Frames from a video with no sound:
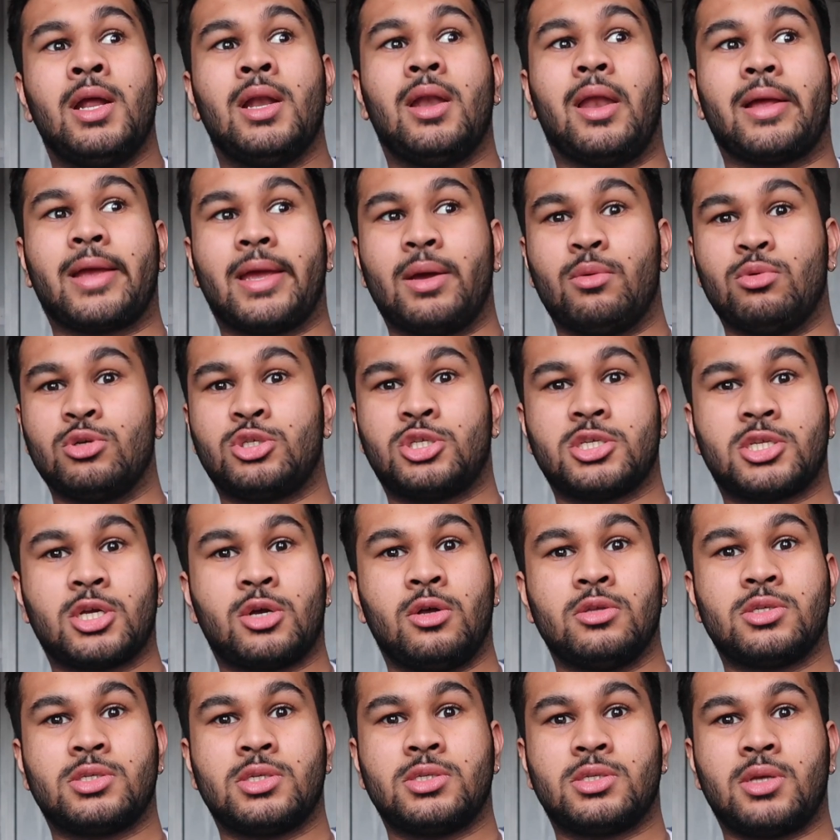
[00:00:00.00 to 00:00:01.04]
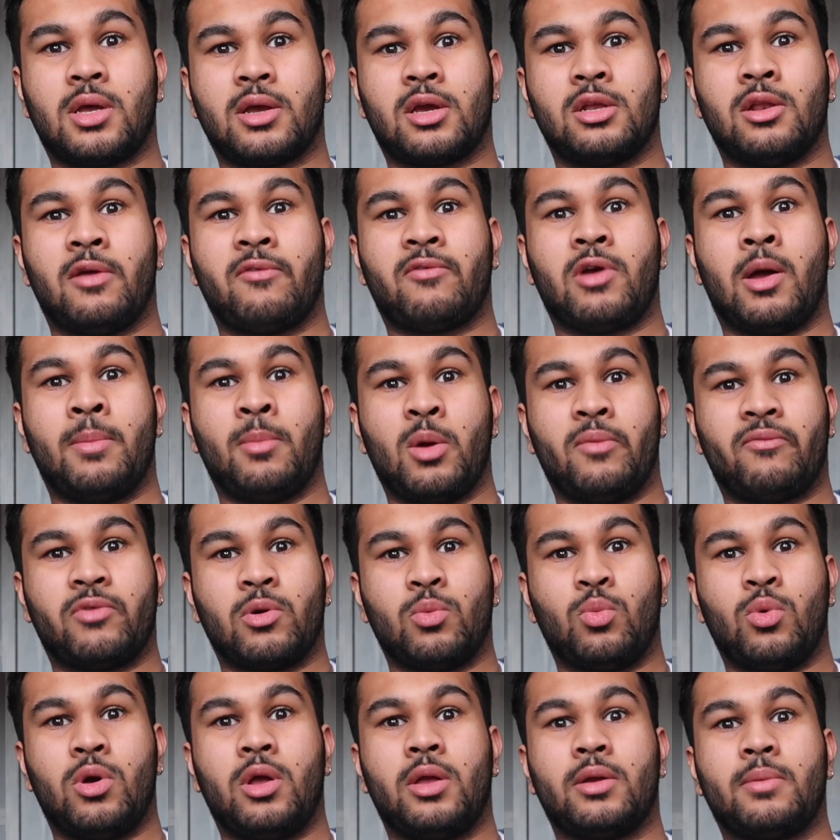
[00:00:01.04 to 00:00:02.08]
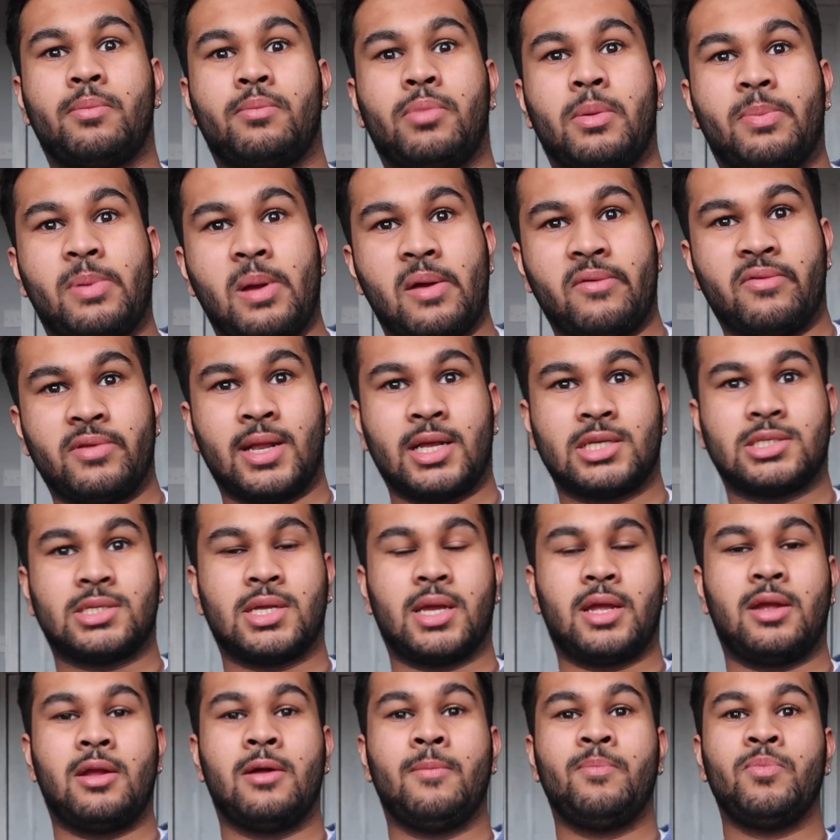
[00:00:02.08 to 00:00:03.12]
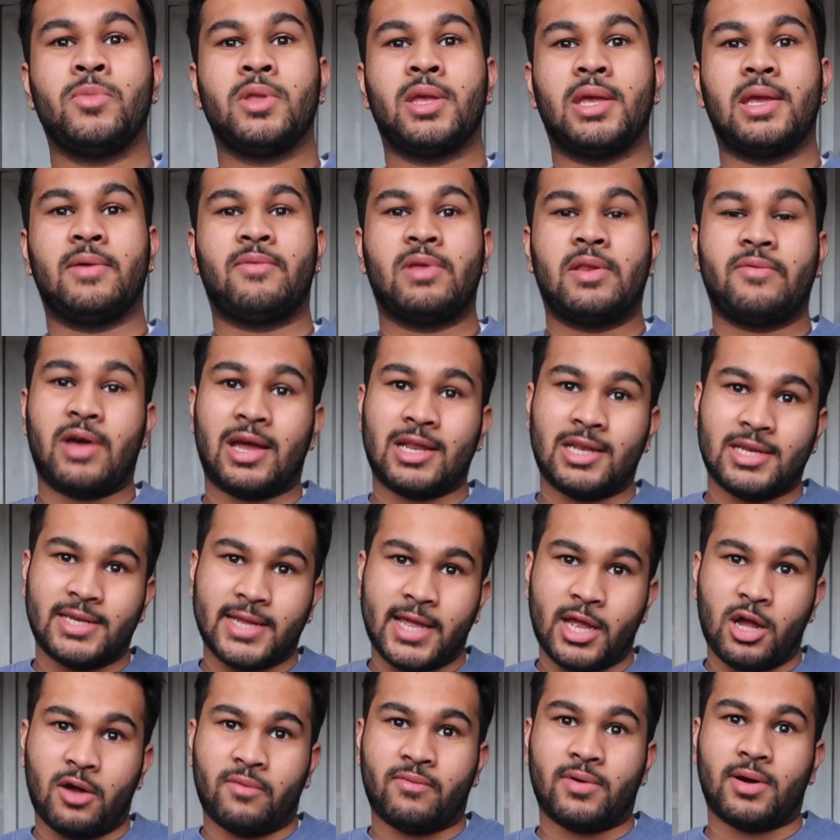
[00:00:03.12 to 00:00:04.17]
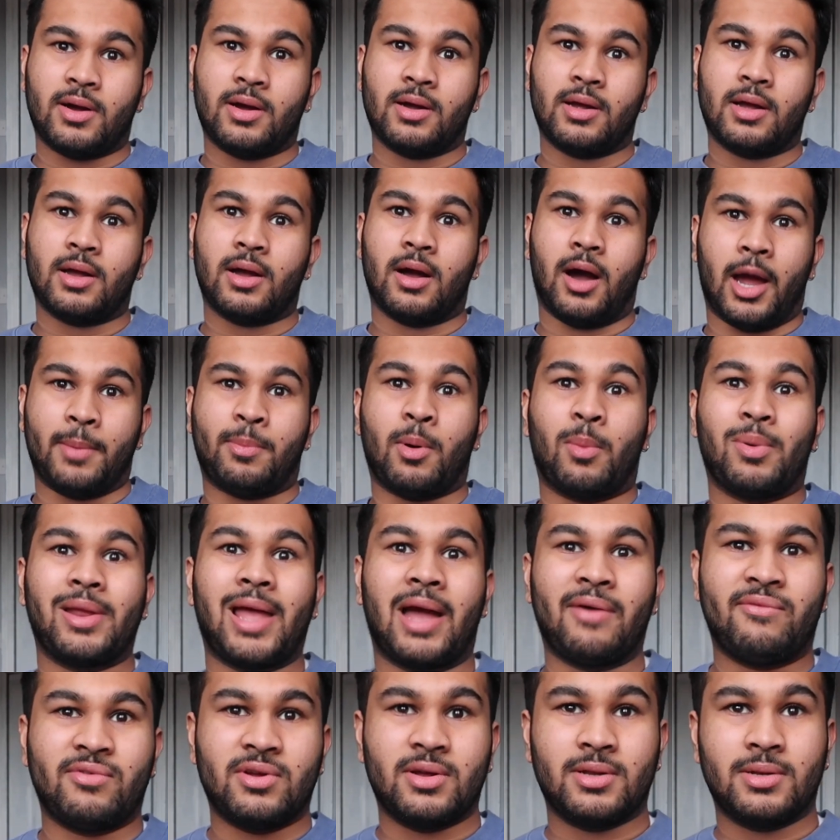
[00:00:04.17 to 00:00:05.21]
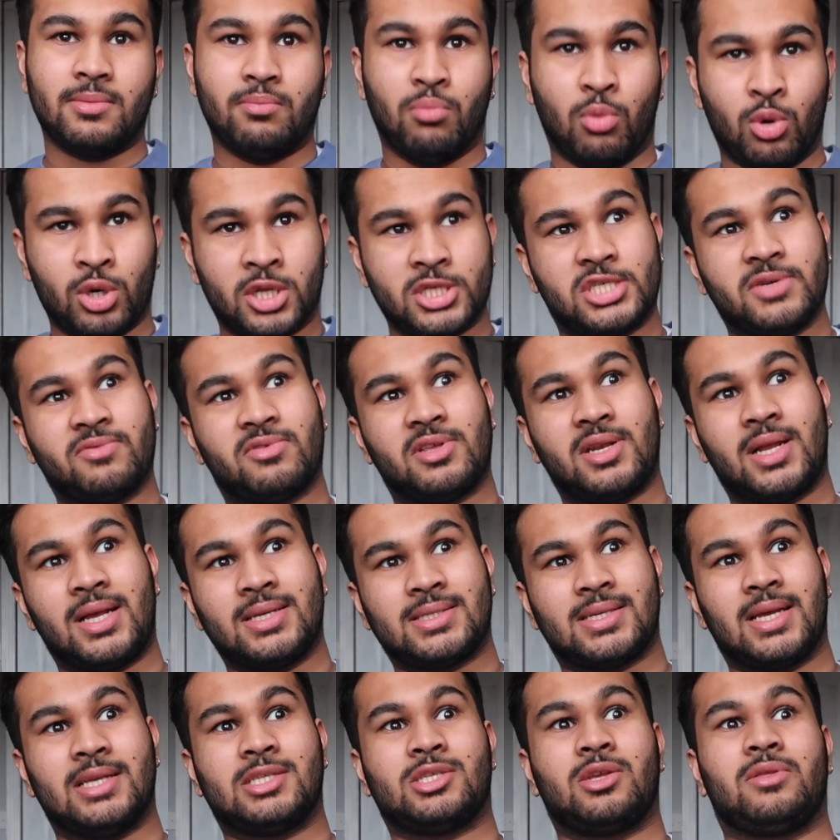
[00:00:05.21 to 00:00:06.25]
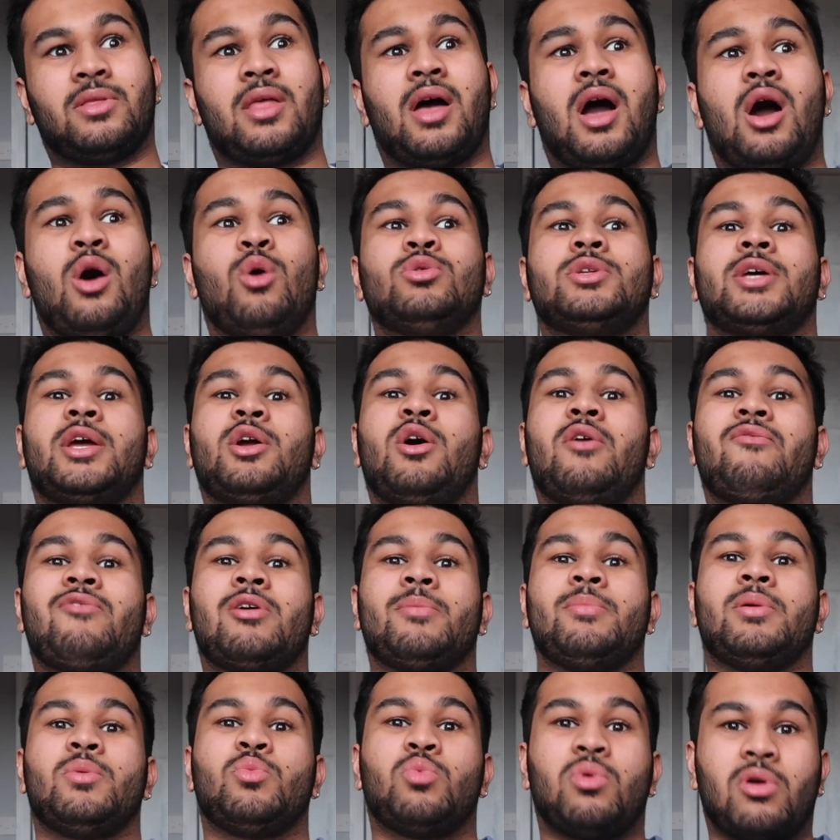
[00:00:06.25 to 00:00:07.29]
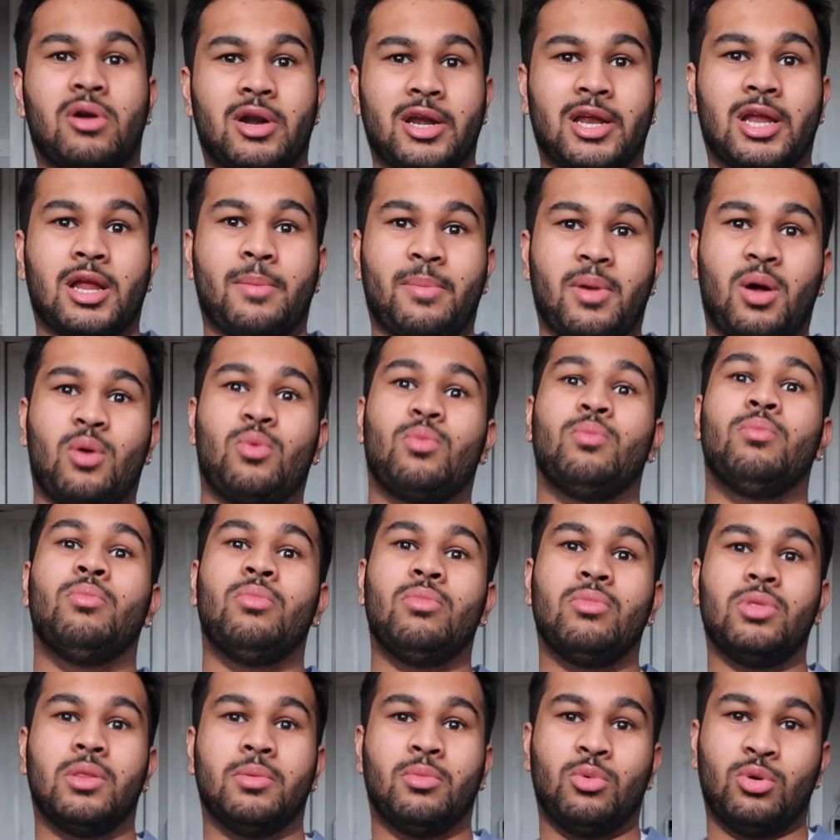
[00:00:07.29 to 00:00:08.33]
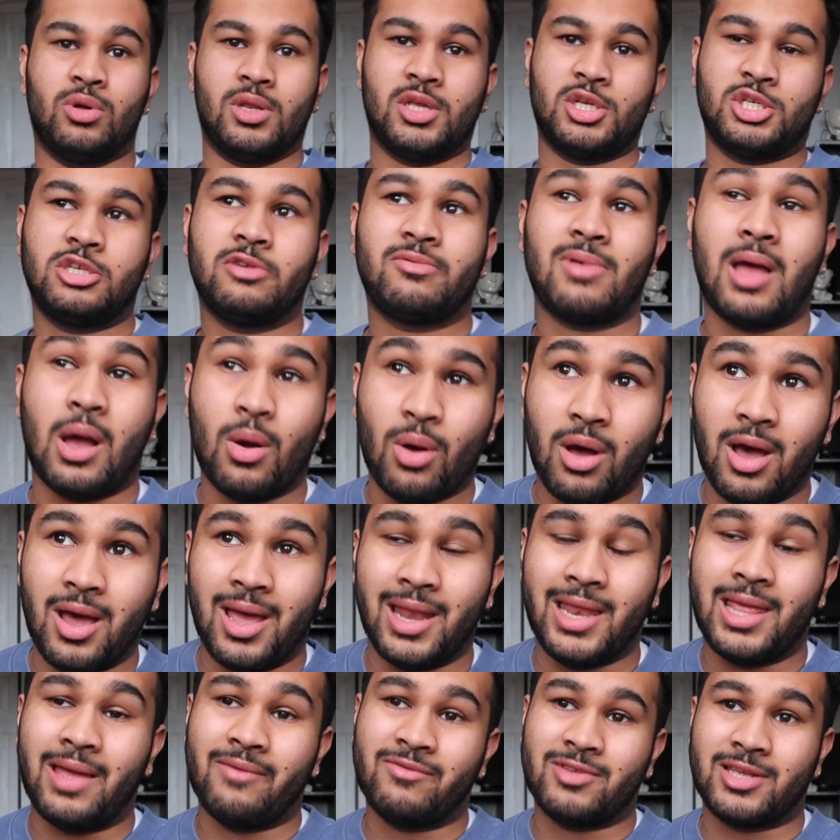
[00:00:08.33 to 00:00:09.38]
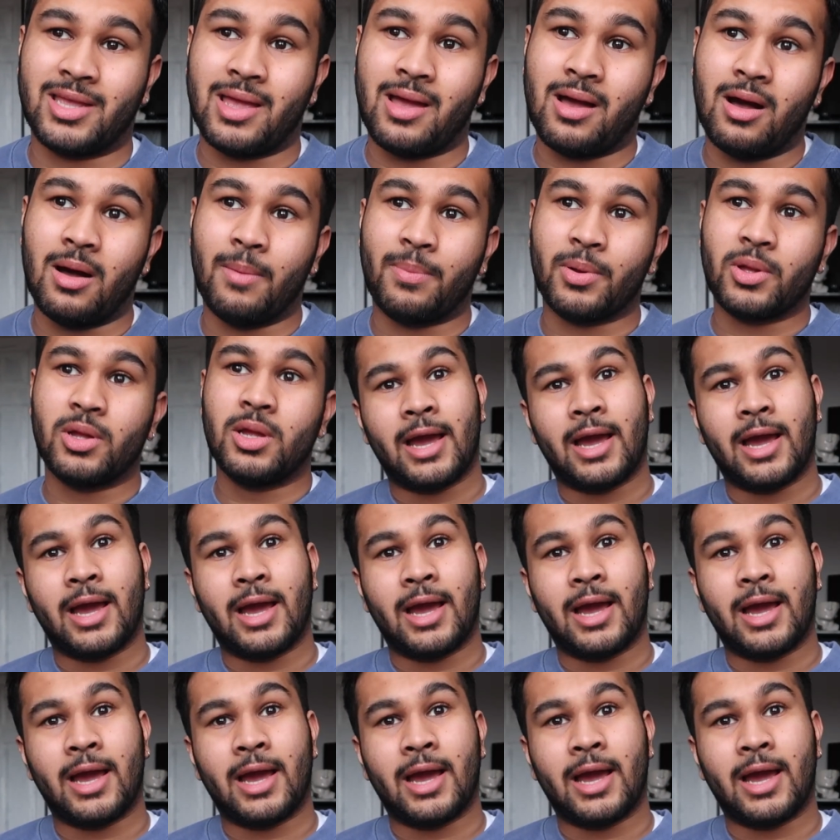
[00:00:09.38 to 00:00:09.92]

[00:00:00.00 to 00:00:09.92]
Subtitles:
Like it was just a constant cycle of come home from work, prepare for the next day. Even if I had a day off, I'd probably have a morning shift the next day, so that whole day off I'd be worrying about the morning shift, how early I have to get up.